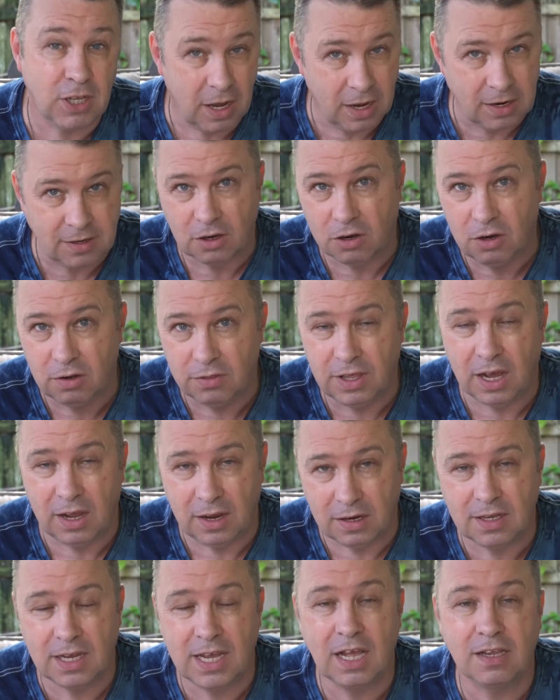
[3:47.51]
That is a, that
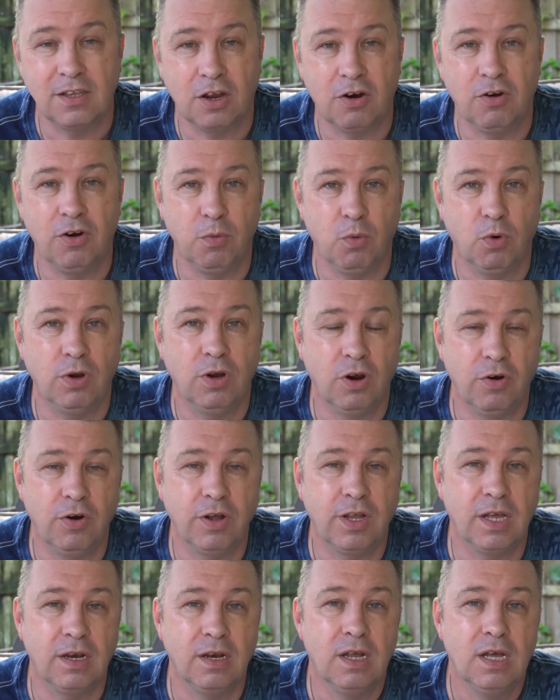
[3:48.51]
is a Category one
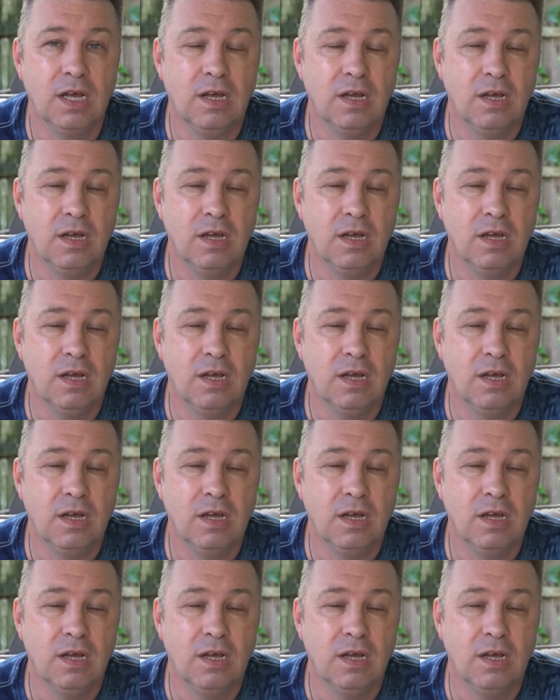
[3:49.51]
hurricane.